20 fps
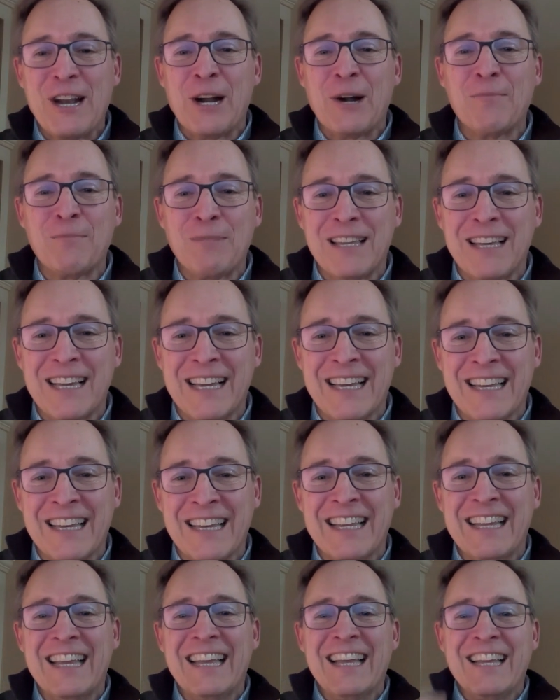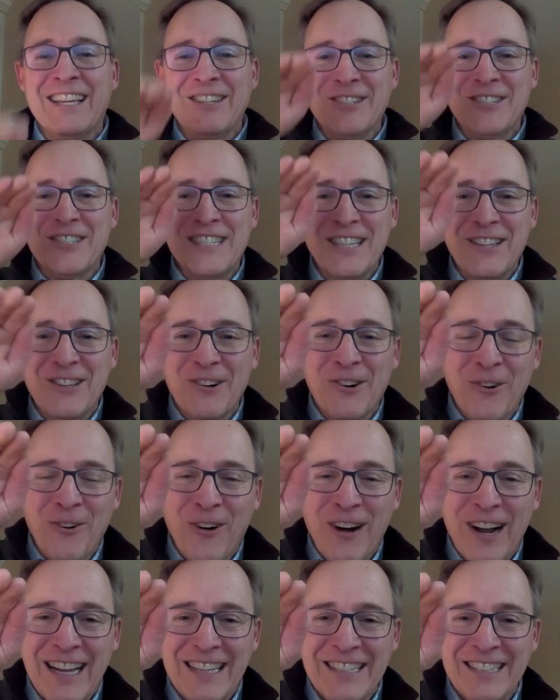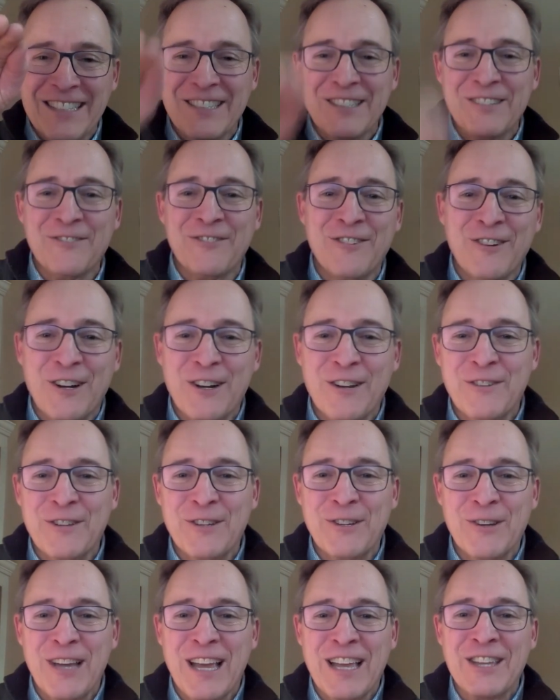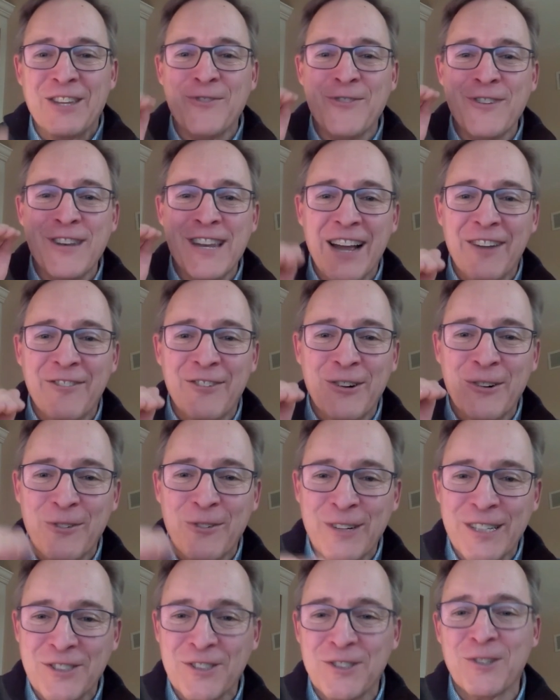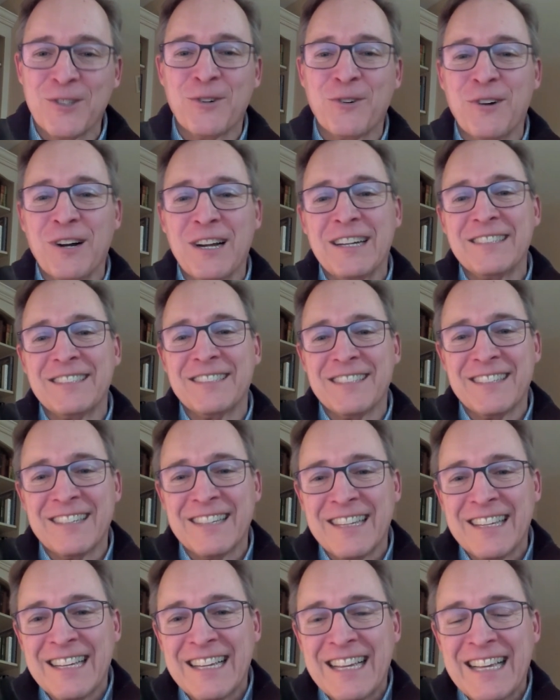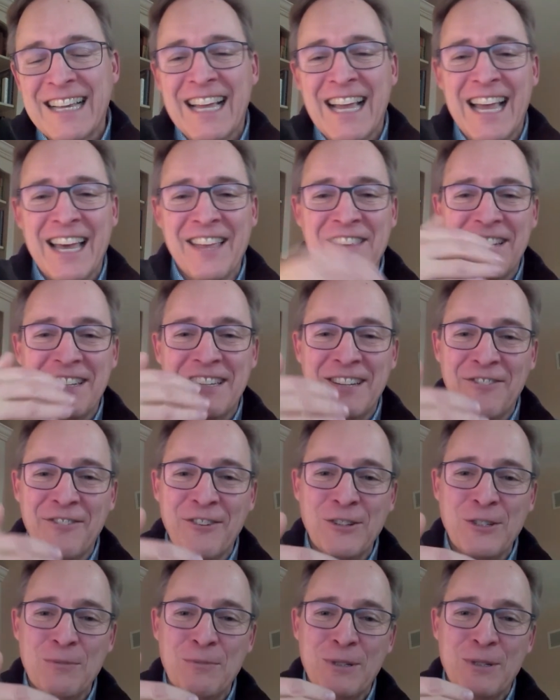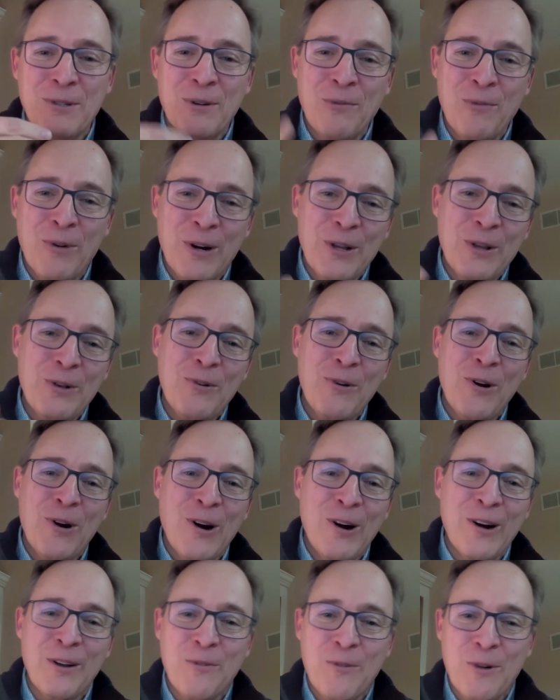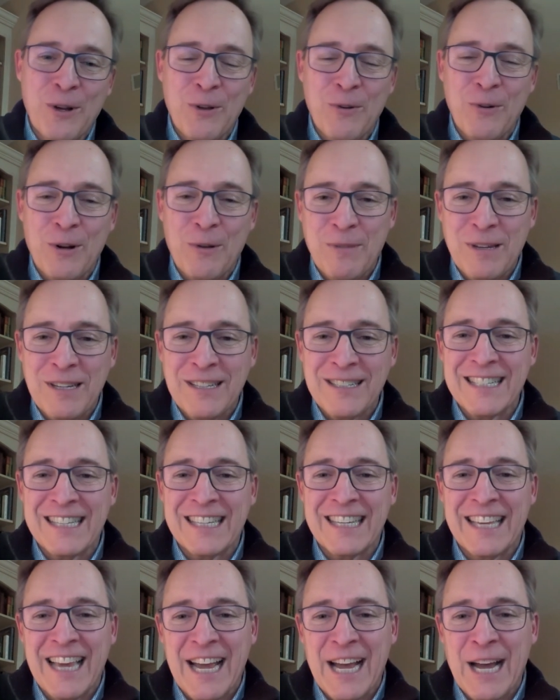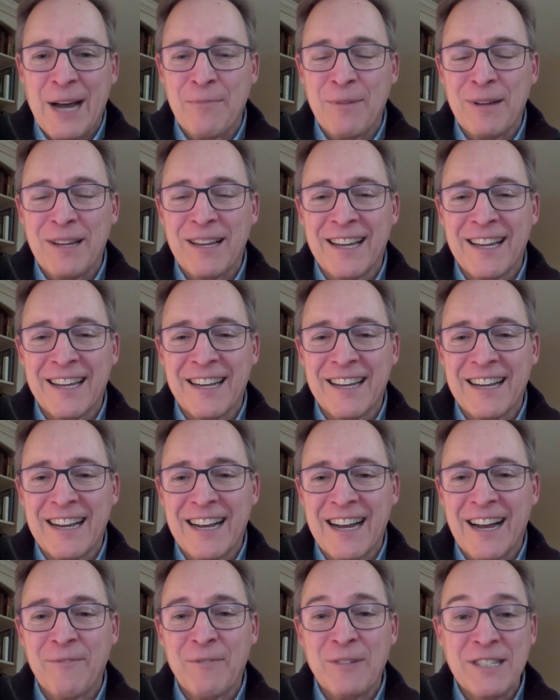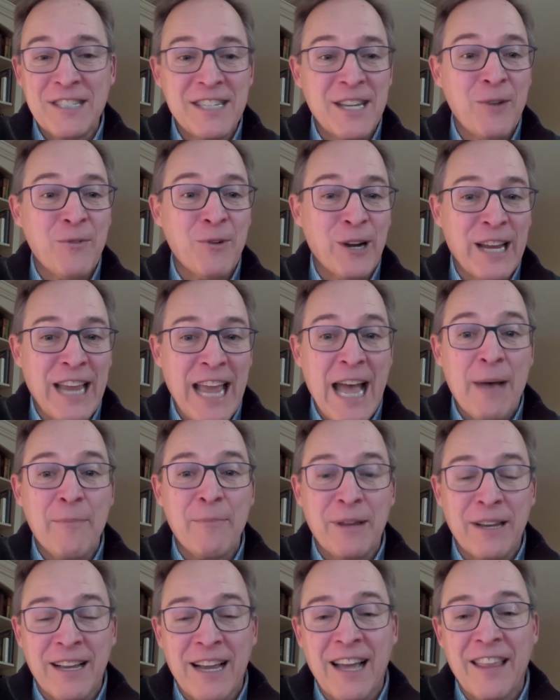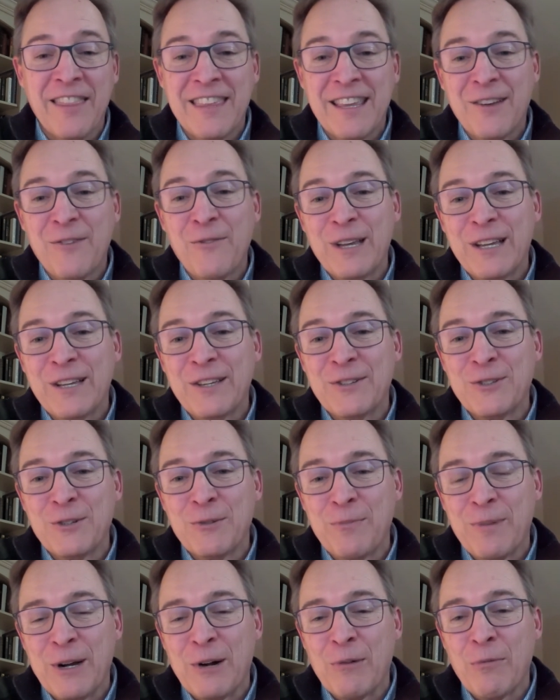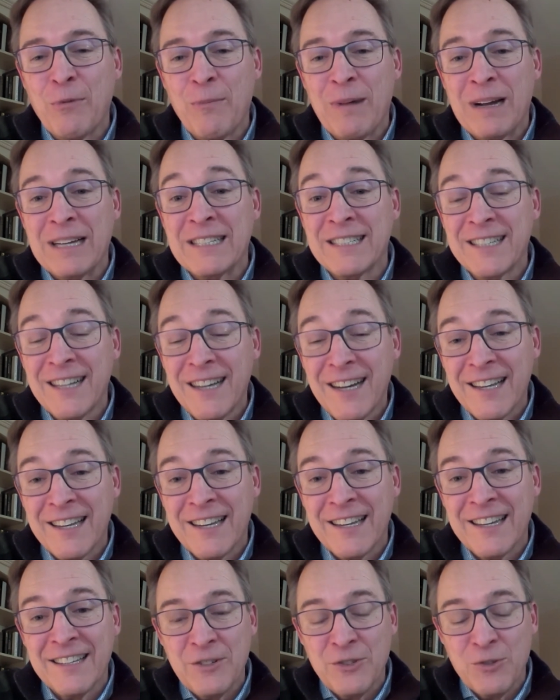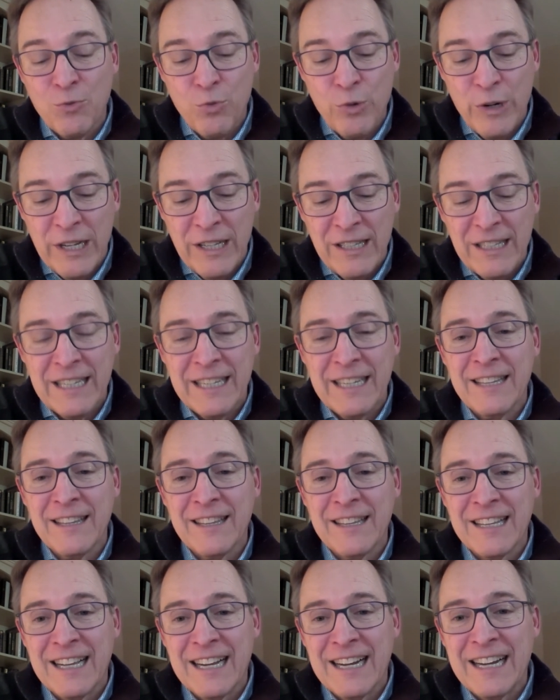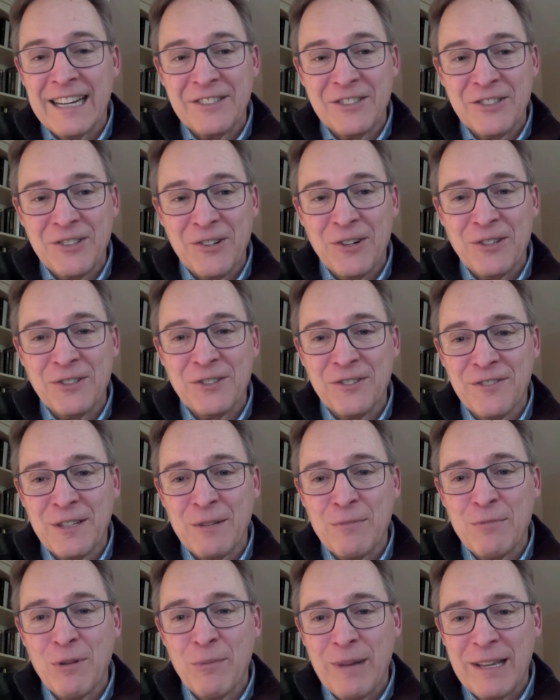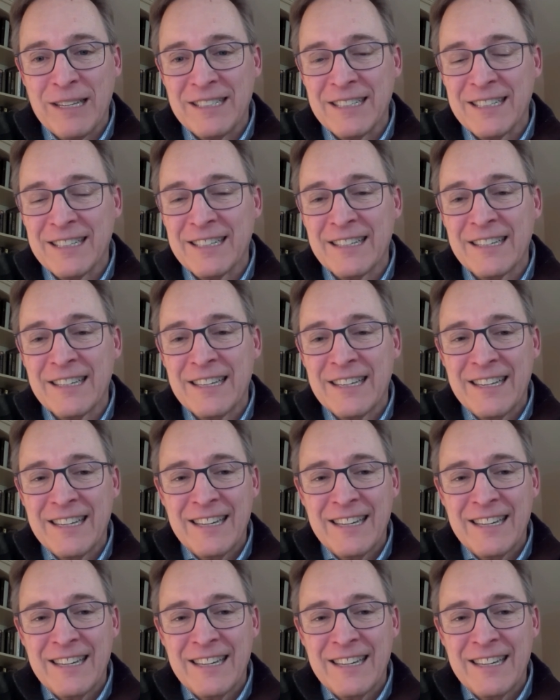airplane, you see the horizon in front of you, you never reach the horizon. And the difference between where you are and where you want to be is the gap. And I'm going to say we're gapping. I think we could do better, but my son is really the guy in charge of implementing